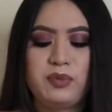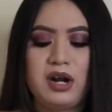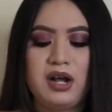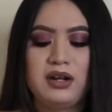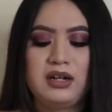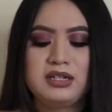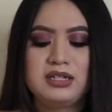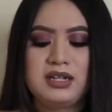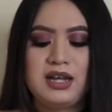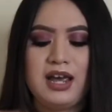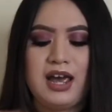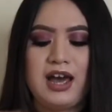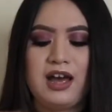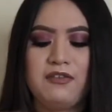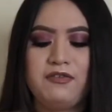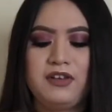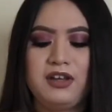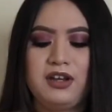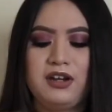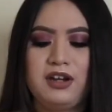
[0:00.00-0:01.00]
product I
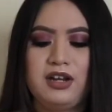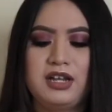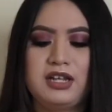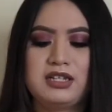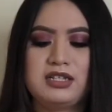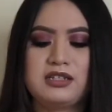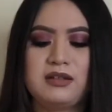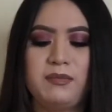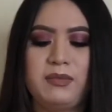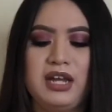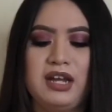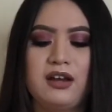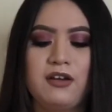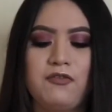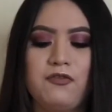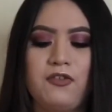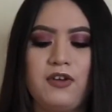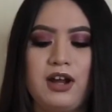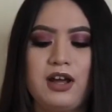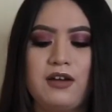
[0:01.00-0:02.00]
have here is a
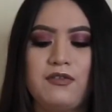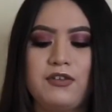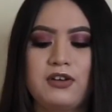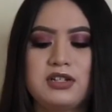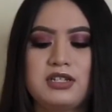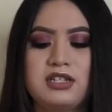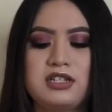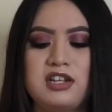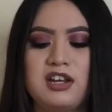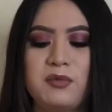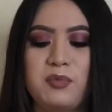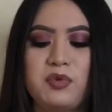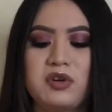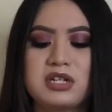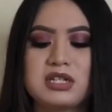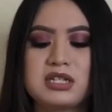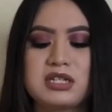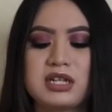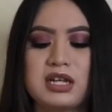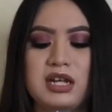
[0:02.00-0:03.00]
Makeup Forever Step
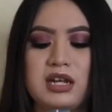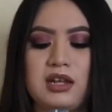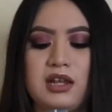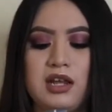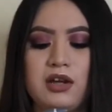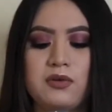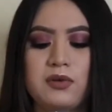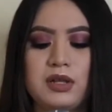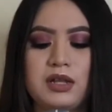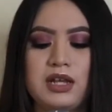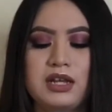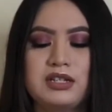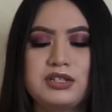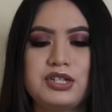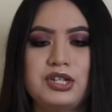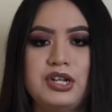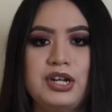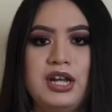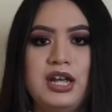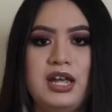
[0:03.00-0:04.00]
1 Skin
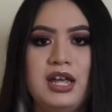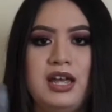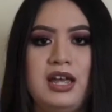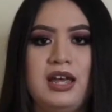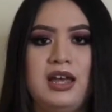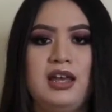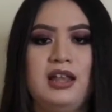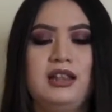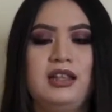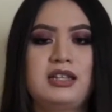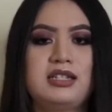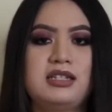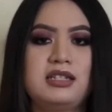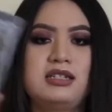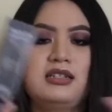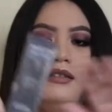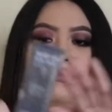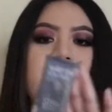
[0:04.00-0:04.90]
Equalizer, and this is a